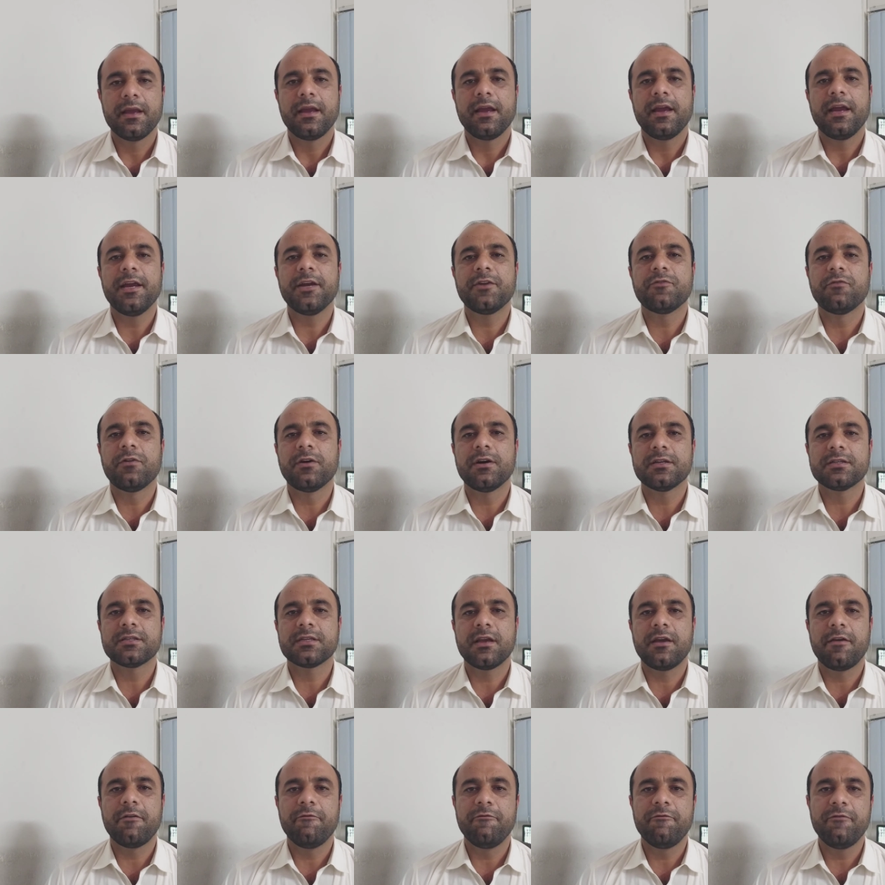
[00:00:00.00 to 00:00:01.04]
It was
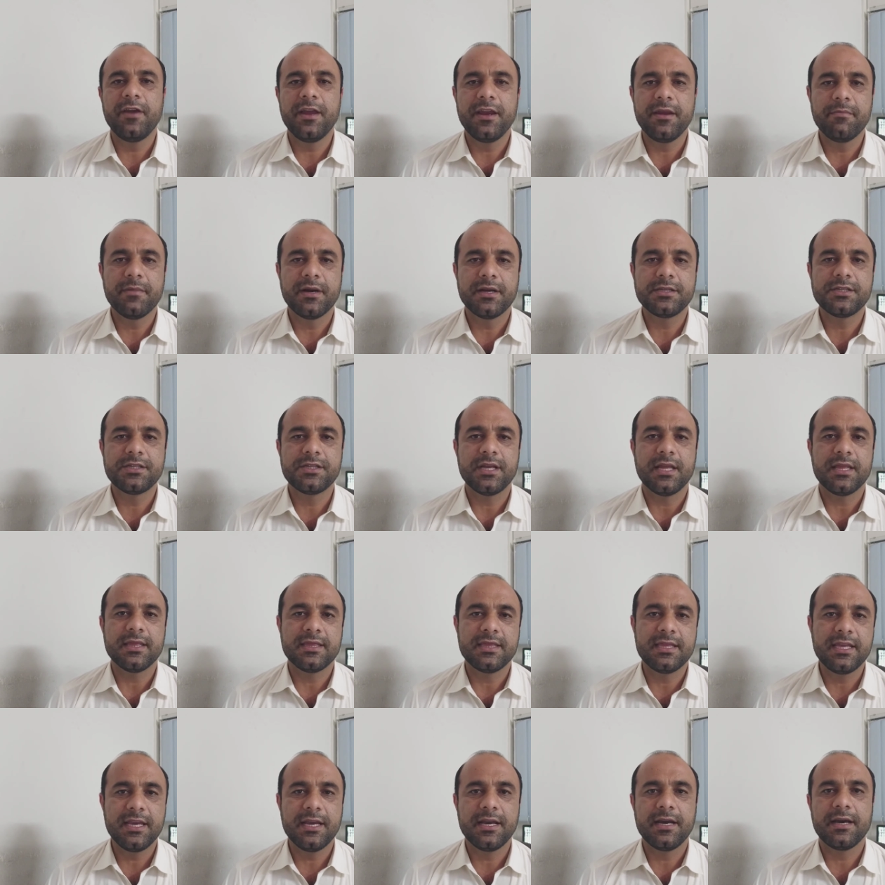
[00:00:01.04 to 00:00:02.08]
very much
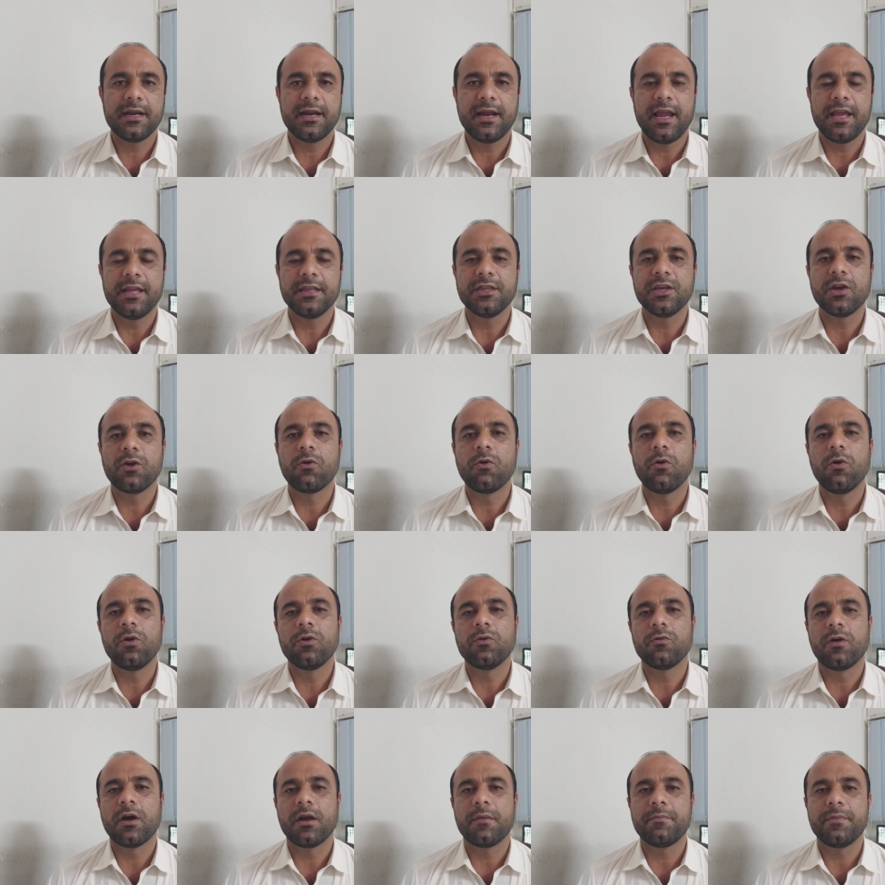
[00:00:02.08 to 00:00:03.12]
there in the Cold
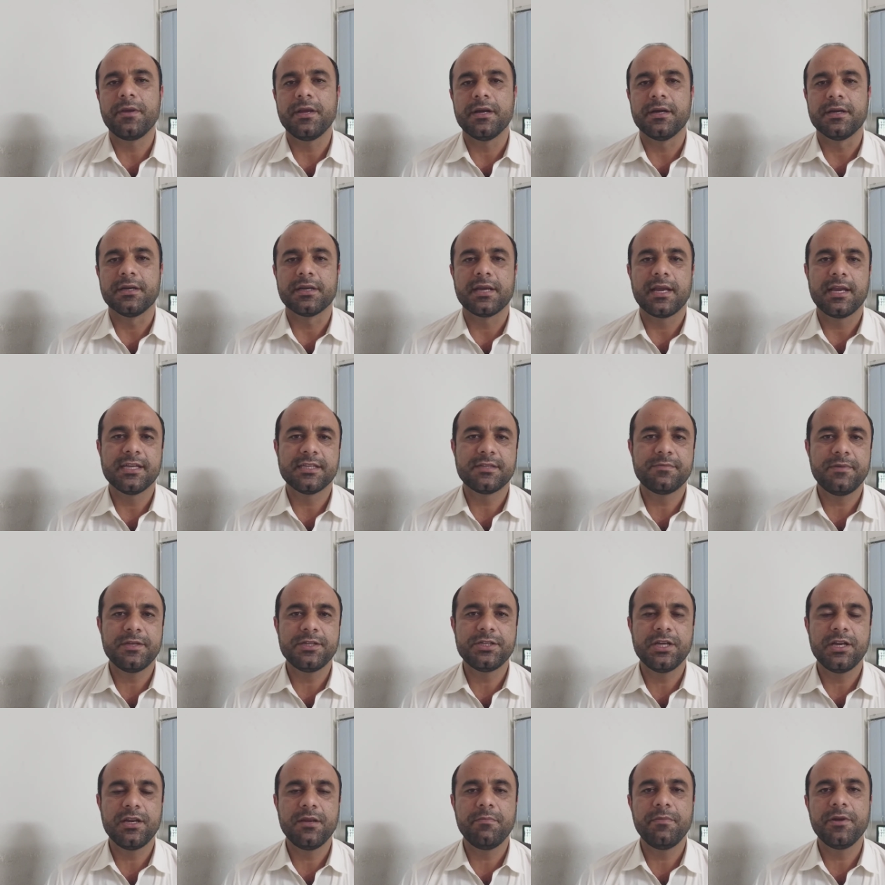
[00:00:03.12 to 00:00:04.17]
War period,
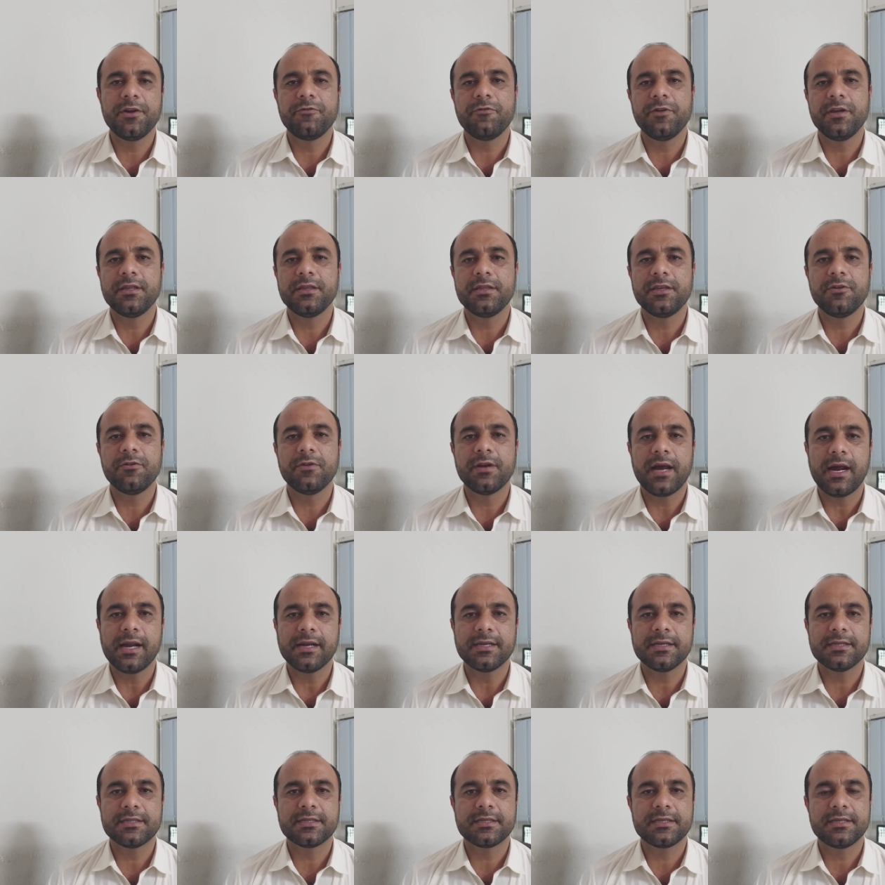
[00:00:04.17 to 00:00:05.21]
especially between the
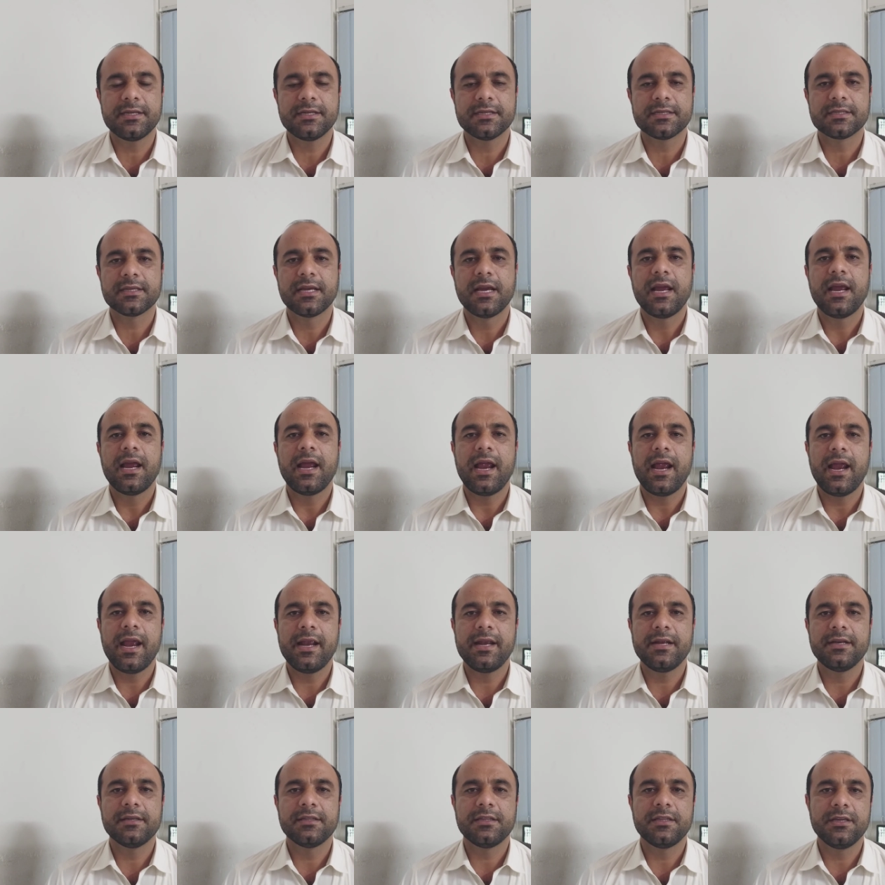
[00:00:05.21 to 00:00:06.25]
United States
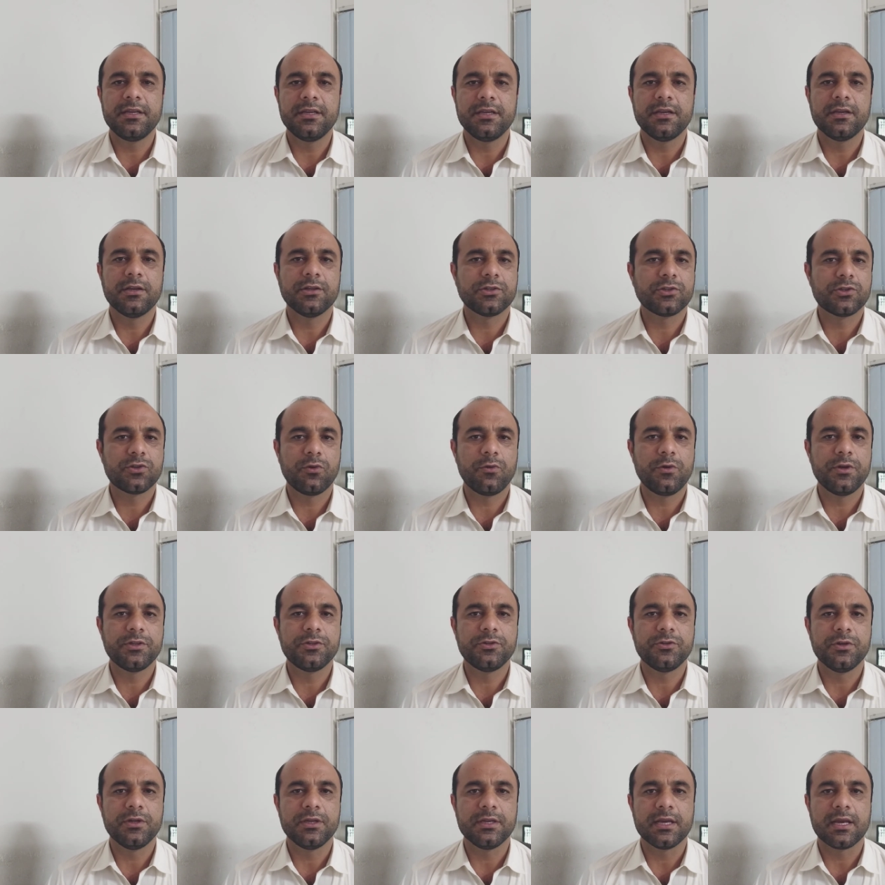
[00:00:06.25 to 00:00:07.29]
and the
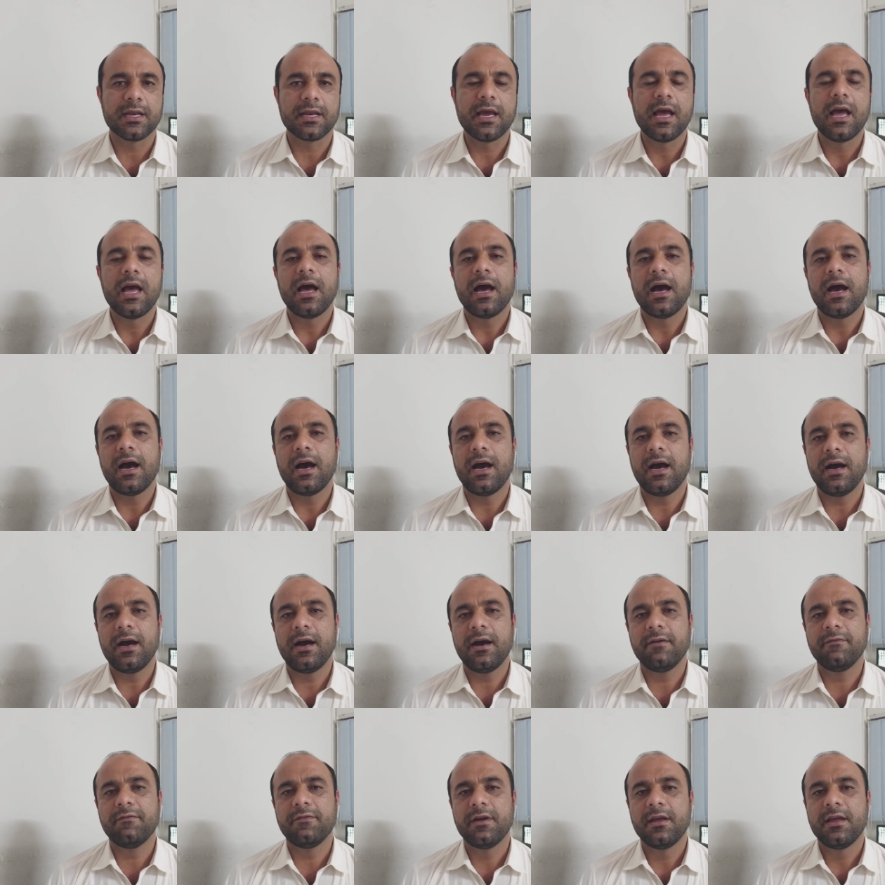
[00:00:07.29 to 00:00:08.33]
Soviet Union.
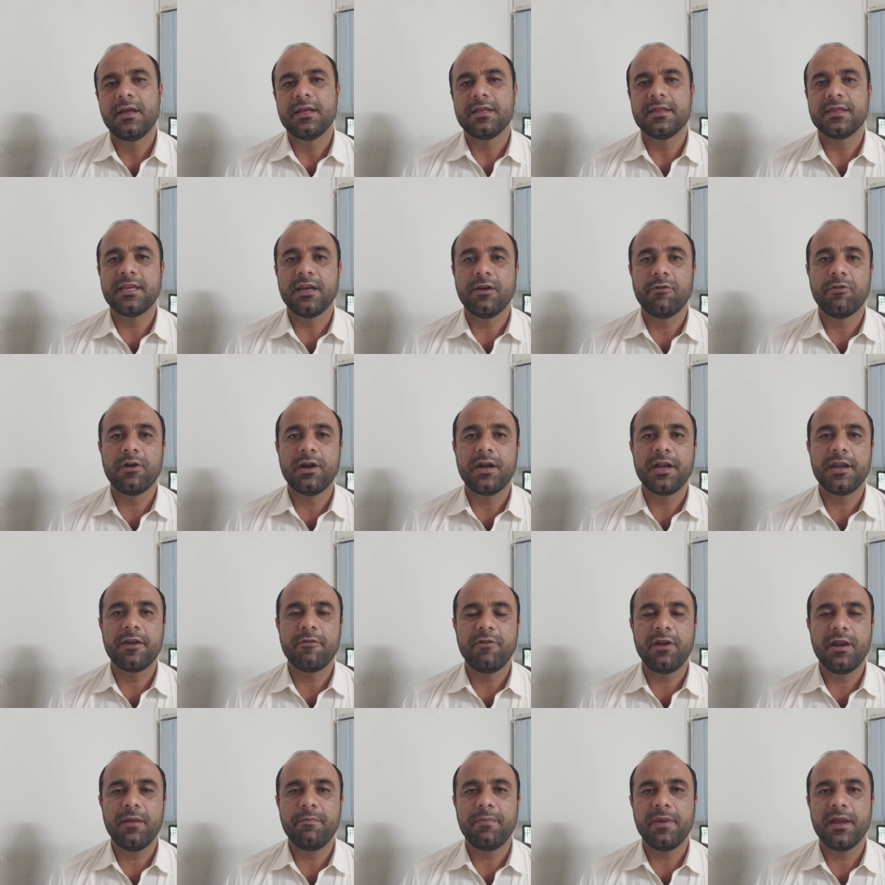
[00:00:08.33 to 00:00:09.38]
Half they were
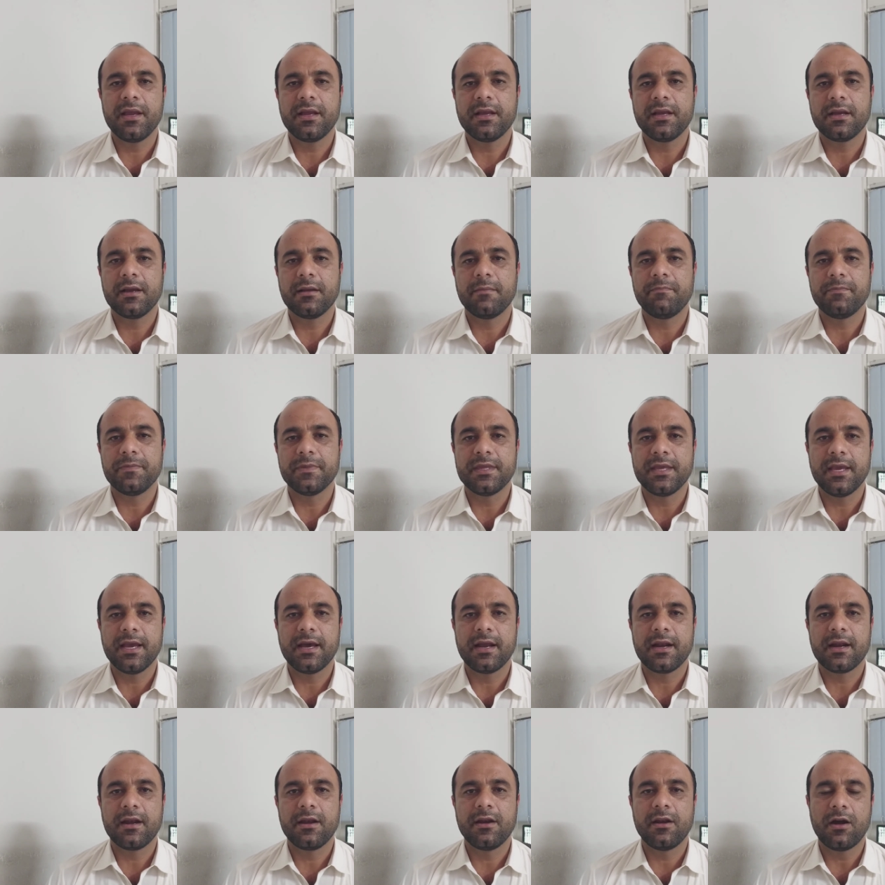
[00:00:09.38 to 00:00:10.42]
developing
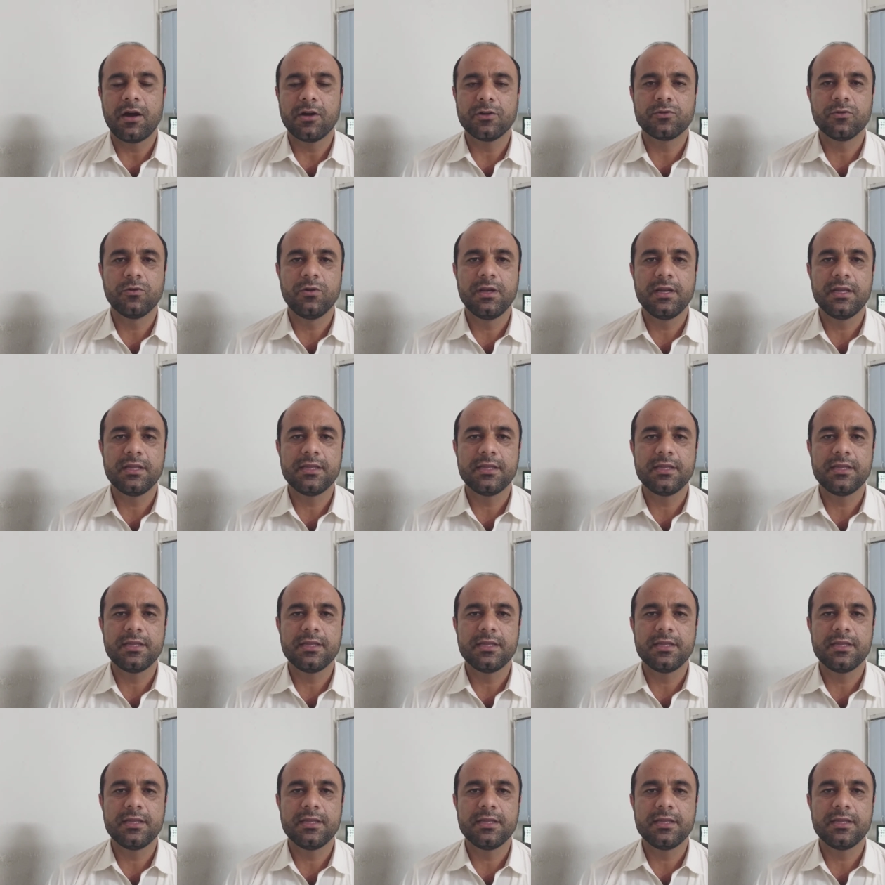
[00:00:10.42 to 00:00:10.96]
their not only